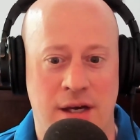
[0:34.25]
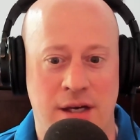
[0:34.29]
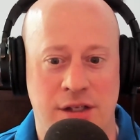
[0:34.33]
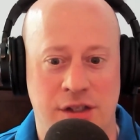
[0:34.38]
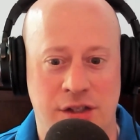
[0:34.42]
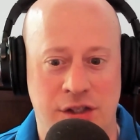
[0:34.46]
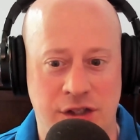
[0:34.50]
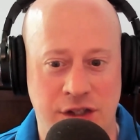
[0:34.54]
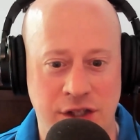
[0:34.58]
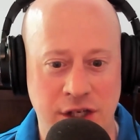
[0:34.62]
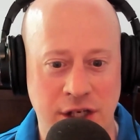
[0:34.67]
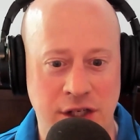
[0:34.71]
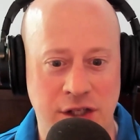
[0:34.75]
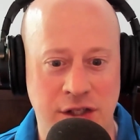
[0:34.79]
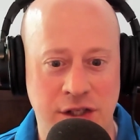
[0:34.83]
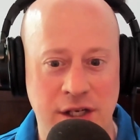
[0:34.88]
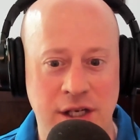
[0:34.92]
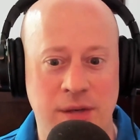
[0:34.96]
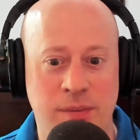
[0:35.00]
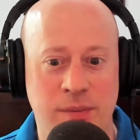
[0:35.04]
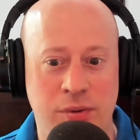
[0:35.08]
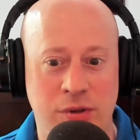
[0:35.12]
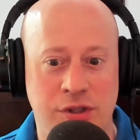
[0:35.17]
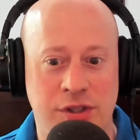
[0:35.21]

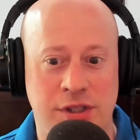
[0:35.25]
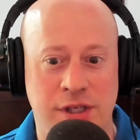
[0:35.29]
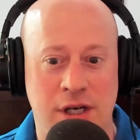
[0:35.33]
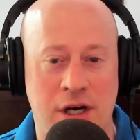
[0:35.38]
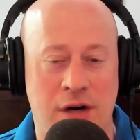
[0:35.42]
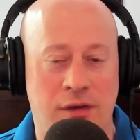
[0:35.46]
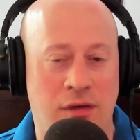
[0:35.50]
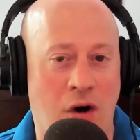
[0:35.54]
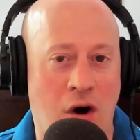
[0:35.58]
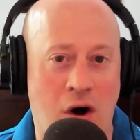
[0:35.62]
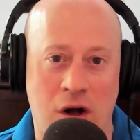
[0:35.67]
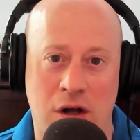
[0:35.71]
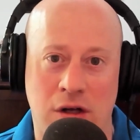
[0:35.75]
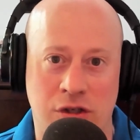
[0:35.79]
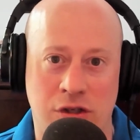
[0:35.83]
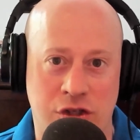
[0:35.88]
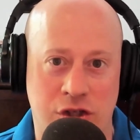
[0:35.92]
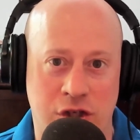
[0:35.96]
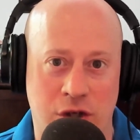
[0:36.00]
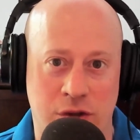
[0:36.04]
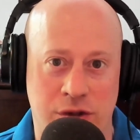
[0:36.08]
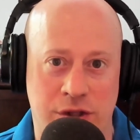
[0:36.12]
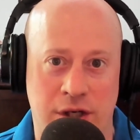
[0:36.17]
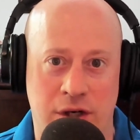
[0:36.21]
16% of all
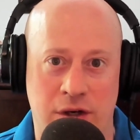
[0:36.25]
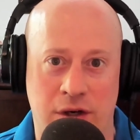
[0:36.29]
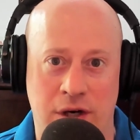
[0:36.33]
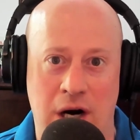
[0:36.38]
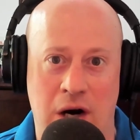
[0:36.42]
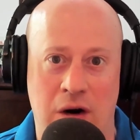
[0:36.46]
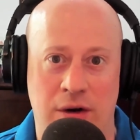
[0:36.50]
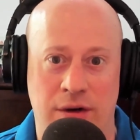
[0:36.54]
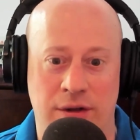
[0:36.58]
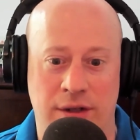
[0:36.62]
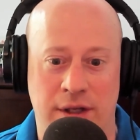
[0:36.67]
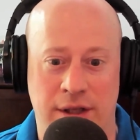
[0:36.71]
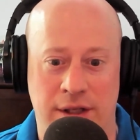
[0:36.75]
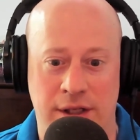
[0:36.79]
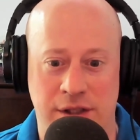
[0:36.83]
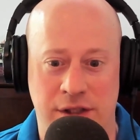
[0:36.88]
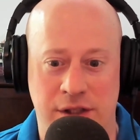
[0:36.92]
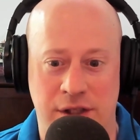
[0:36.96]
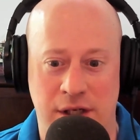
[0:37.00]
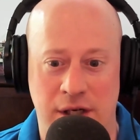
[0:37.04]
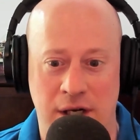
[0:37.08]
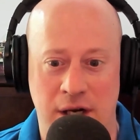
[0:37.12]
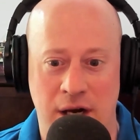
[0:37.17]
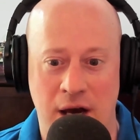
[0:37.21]
shows that are currently
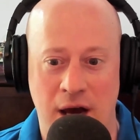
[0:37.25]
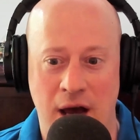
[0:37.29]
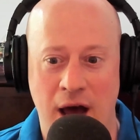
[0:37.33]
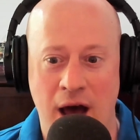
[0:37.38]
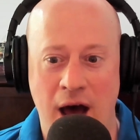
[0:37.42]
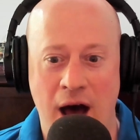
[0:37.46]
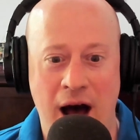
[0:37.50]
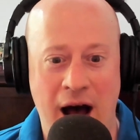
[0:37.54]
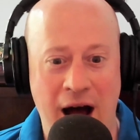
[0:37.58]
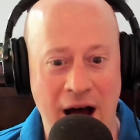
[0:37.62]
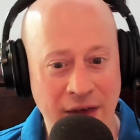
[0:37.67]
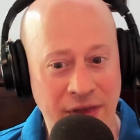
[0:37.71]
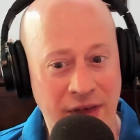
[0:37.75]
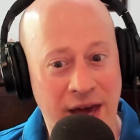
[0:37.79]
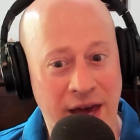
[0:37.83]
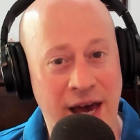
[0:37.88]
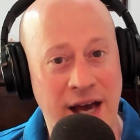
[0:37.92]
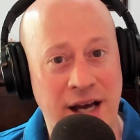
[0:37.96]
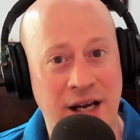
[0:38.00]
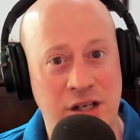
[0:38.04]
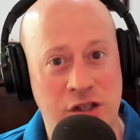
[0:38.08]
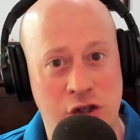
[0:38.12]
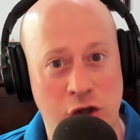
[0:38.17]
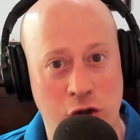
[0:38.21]
listed. How the
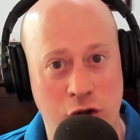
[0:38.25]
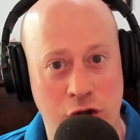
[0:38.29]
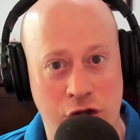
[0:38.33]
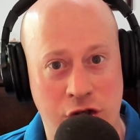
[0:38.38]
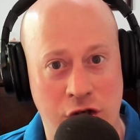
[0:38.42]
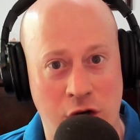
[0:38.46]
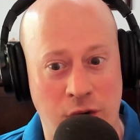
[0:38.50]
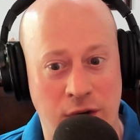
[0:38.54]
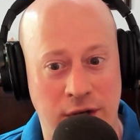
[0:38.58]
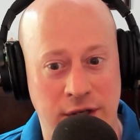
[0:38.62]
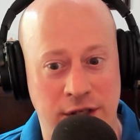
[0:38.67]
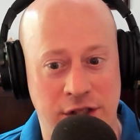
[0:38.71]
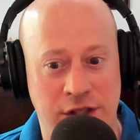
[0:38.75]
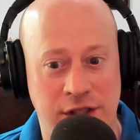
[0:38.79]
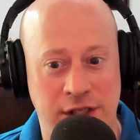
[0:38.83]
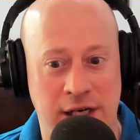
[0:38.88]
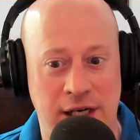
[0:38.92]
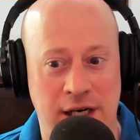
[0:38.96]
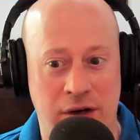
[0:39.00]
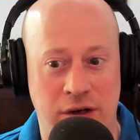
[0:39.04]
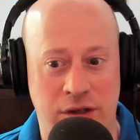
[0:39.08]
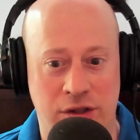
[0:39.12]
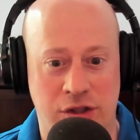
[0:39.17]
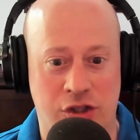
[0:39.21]
heck is your show going to
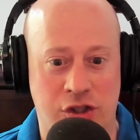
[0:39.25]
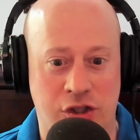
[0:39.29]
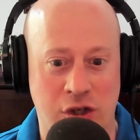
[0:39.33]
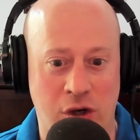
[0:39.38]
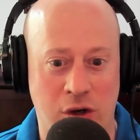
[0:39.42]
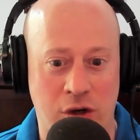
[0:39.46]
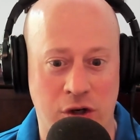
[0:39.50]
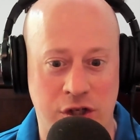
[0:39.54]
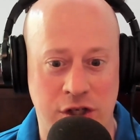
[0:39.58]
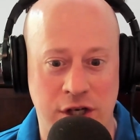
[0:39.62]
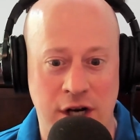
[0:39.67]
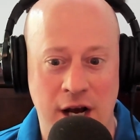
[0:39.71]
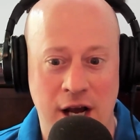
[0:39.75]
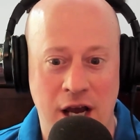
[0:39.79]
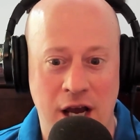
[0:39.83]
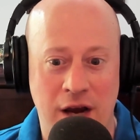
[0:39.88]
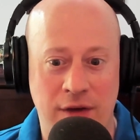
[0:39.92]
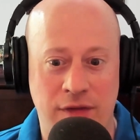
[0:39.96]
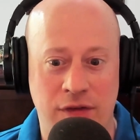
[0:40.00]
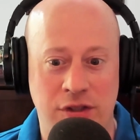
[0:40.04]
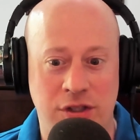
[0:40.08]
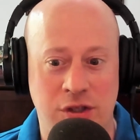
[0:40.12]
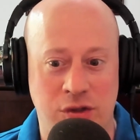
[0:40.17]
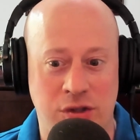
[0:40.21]
stand out in search
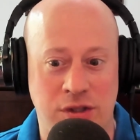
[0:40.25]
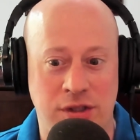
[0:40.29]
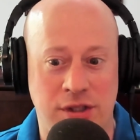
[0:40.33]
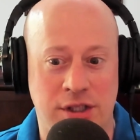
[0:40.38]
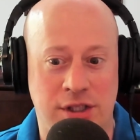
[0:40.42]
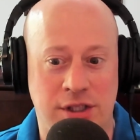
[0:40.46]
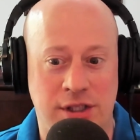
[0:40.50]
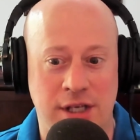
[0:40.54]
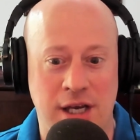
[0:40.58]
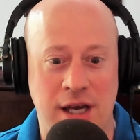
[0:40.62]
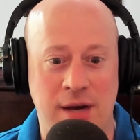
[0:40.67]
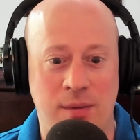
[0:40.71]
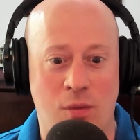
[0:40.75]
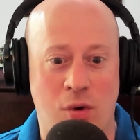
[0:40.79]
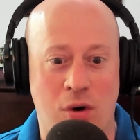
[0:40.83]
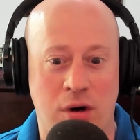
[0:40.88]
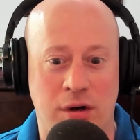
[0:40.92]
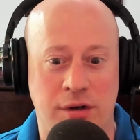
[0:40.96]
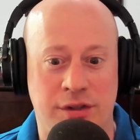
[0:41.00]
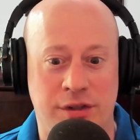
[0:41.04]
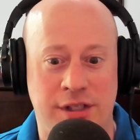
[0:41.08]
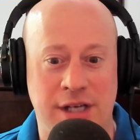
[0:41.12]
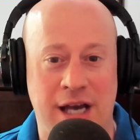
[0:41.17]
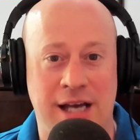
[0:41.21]
if it's using the same
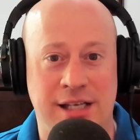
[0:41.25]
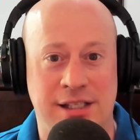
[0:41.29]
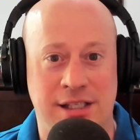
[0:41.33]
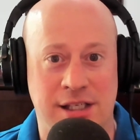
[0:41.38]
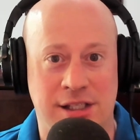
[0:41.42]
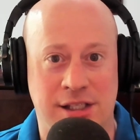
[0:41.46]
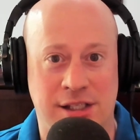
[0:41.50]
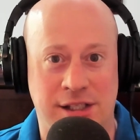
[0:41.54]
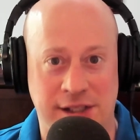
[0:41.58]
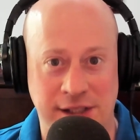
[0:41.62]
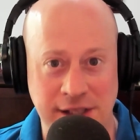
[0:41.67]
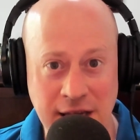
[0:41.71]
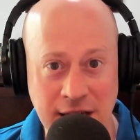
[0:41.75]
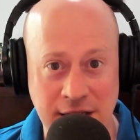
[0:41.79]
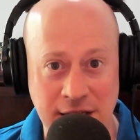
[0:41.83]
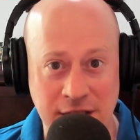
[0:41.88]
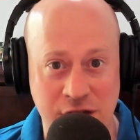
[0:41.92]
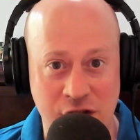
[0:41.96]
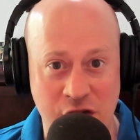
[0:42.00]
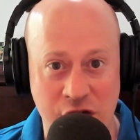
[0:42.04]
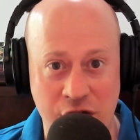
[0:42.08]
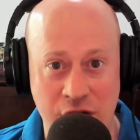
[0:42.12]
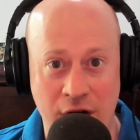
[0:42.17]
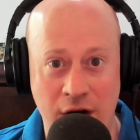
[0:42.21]
words as
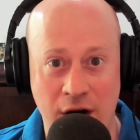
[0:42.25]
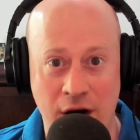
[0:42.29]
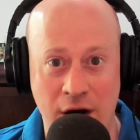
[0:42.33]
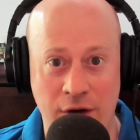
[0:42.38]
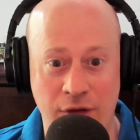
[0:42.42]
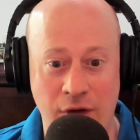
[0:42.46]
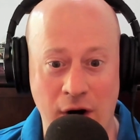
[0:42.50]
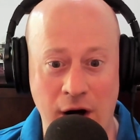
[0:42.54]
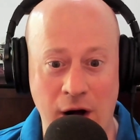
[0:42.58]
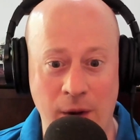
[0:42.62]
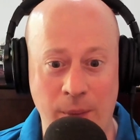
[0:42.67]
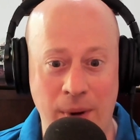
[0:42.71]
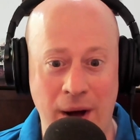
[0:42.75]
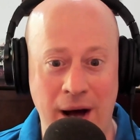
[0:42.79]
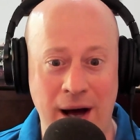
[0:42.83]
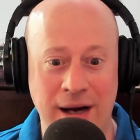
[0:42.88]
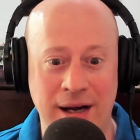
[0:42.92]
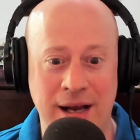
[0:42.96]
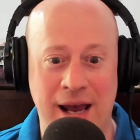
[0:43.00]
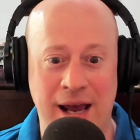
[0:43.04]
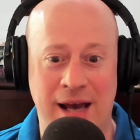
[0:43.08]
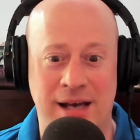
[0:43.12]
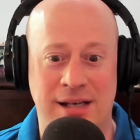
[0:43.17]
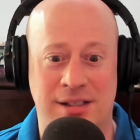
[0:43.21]
1/6 of all
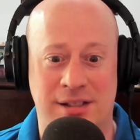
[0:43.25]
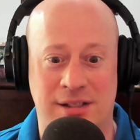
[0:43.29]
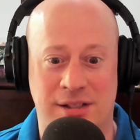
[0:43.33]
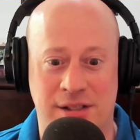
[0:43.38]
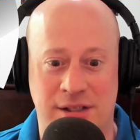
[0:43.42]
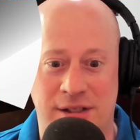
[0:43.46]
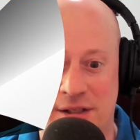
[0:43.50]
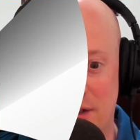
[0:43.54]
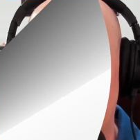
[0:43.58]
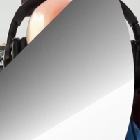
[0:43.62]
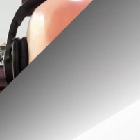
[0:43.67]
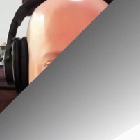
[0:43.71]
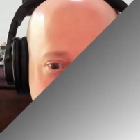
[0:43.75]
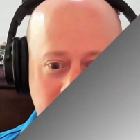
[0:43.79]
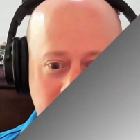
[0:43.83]
podcasts?